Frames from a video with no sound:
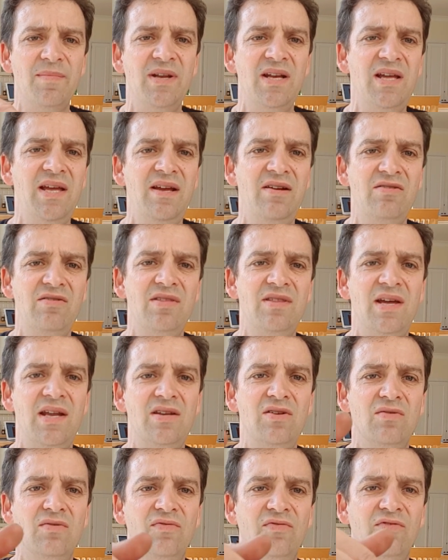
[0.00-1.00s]
in here, and then
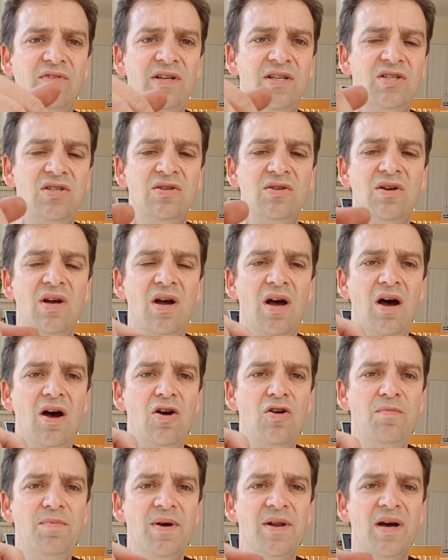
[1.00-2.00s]
you're free to
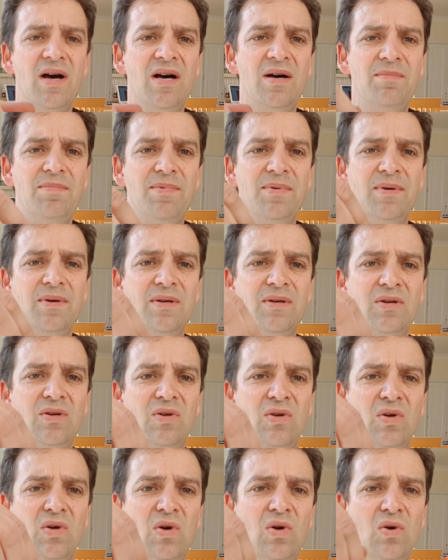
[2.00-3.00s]
open up
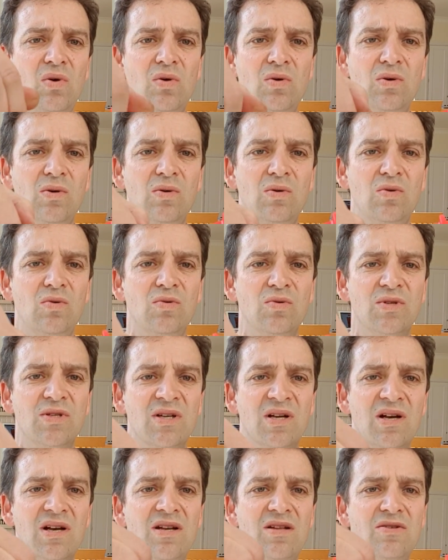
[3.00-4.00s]
or to
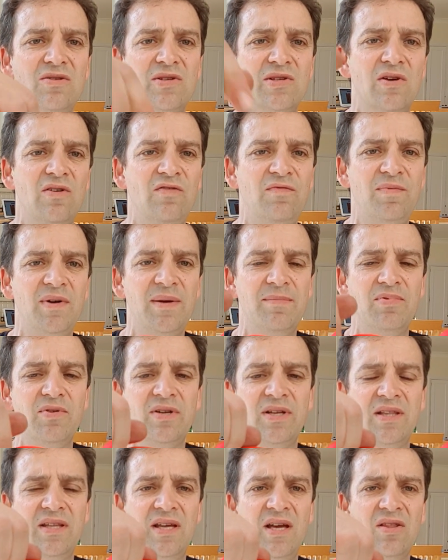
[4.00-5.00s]
close off by
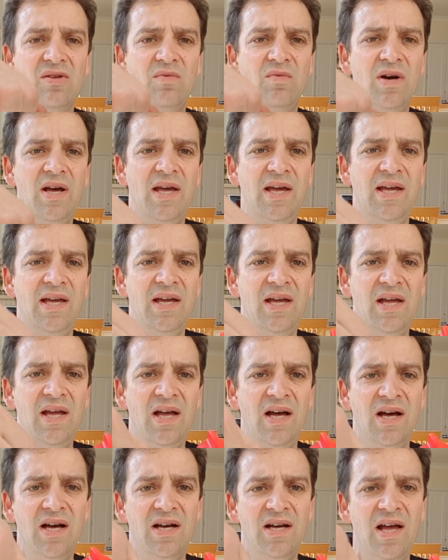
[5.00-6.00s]
putting the other way
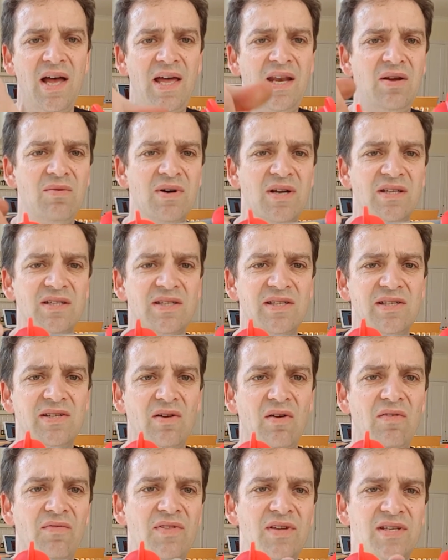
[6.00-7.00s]
any one
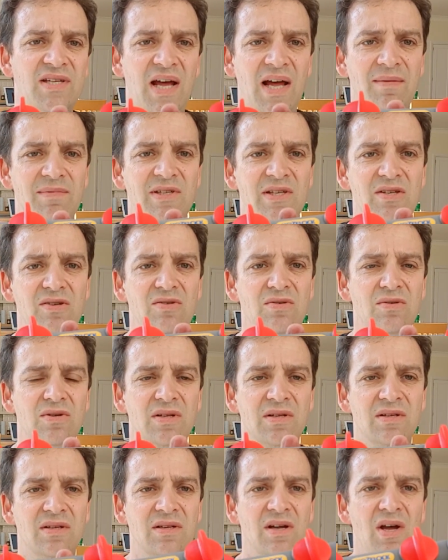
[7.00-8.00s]
of the taps. So you
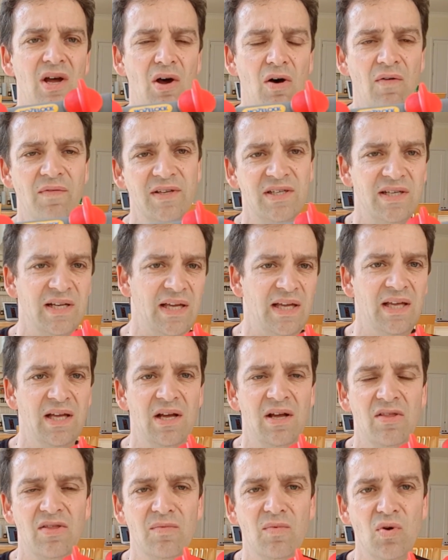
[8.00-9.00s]
can, obviously,
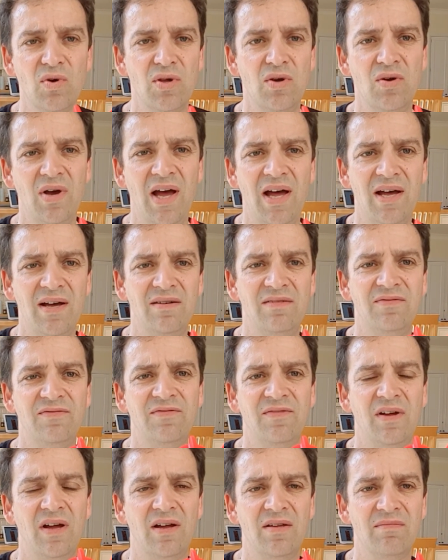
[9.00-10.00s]
the more you
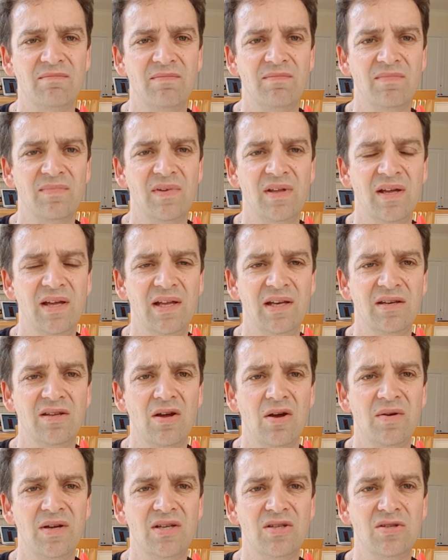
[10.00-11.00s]
have it
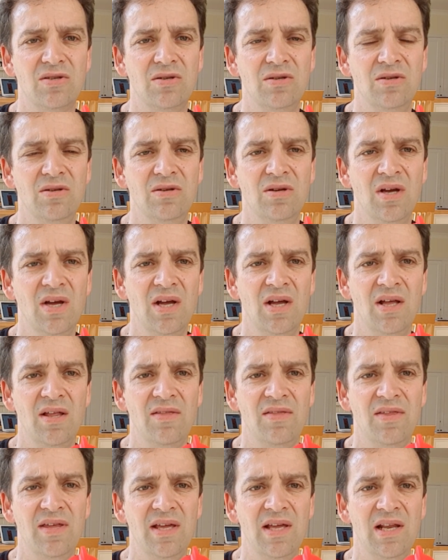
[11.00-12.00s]
going to,
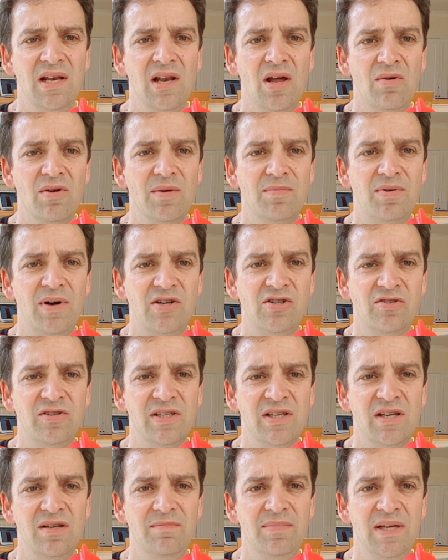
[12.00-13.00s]
the lower the pressure it's
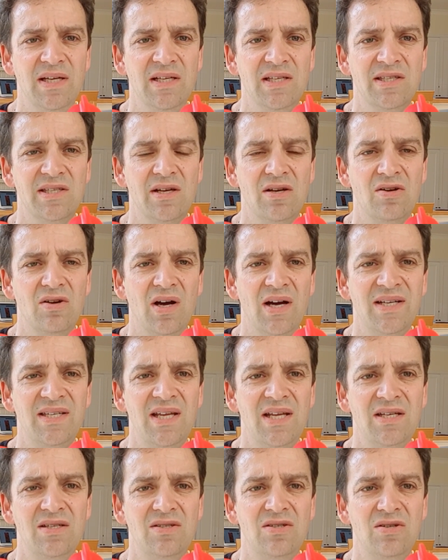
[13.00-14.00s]
going to be. So I
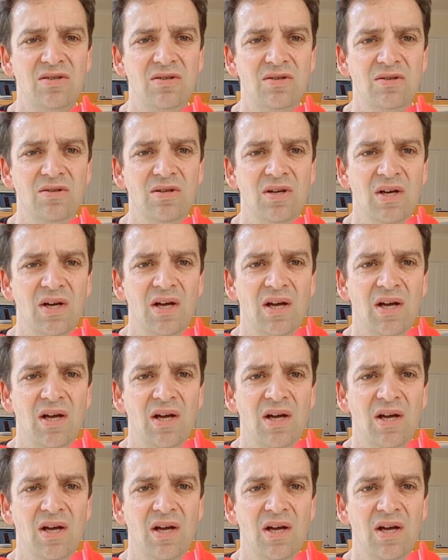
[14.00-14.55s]
tend to